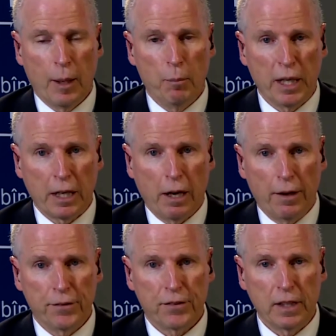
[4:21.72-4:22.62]

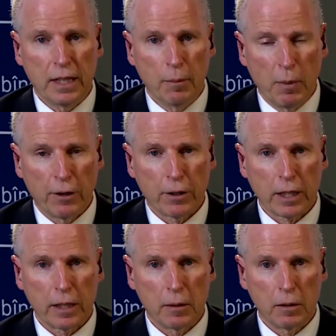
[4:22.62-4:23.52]
because the
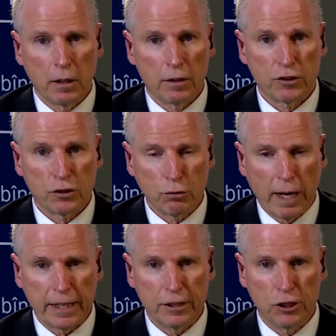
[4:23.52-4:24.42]
American
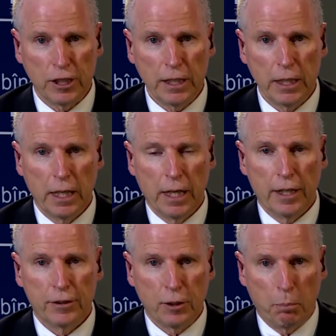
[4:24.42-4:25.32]
strategy
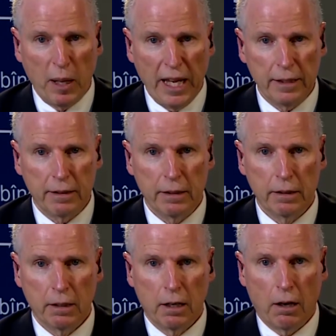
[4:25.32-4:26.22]
depended
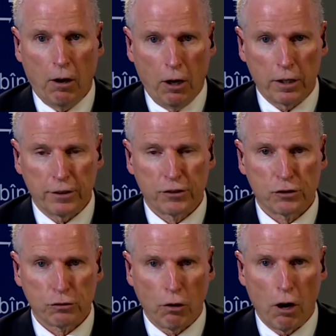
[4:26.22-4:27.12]
on a
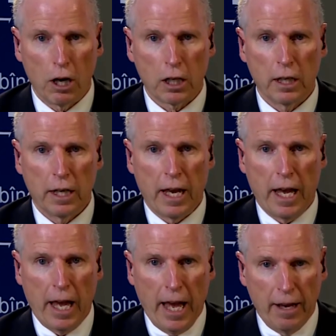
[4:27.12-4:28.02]
strong
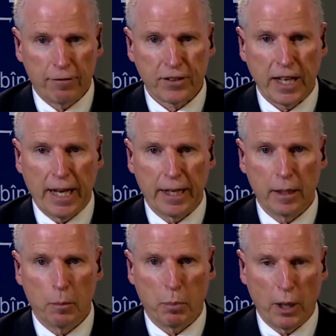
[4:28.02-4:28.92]
Afghan
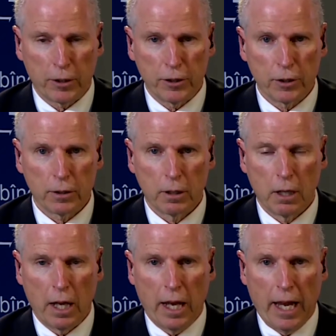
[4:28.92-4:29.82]
partner,
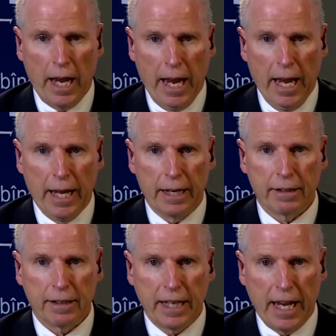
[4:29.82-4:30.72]
and
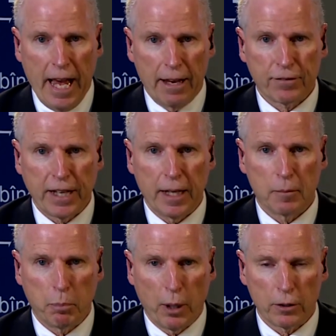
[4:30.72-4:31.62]
the Afghan
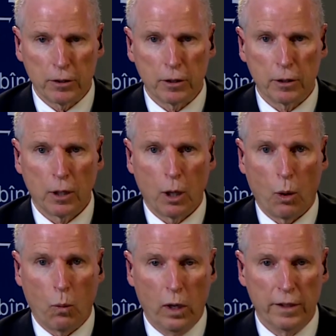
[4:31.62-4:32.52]
partner
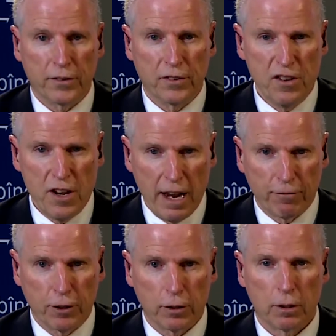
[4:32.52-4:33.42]
was
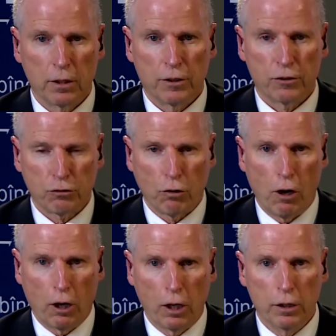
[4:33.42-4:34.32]
never strong.